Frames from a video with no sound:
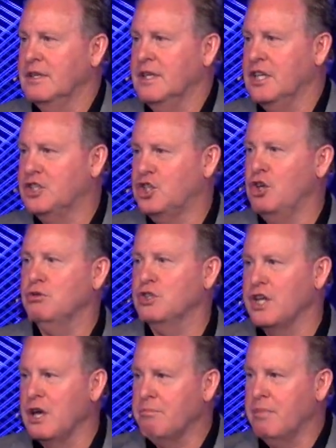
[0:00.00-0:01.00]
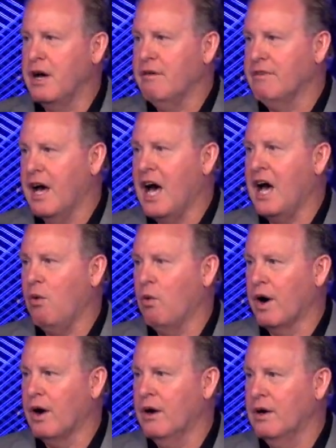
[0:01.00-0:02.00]
it's usually above
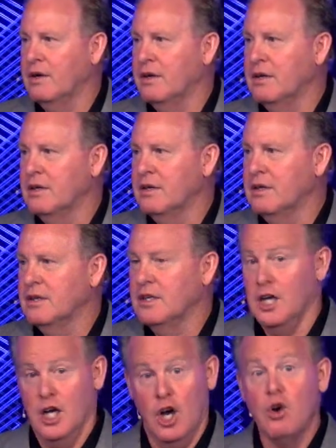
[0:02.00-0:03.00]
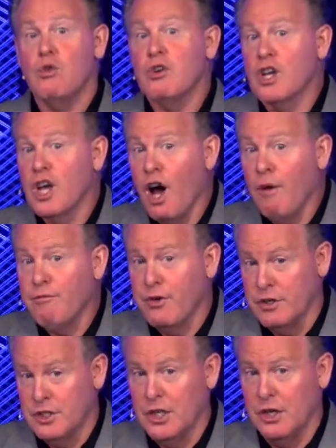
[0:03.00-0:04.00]
our own
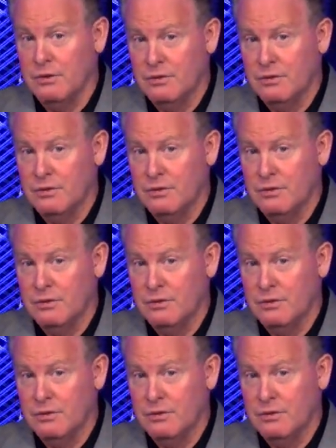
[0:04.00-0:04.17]
comfort zone.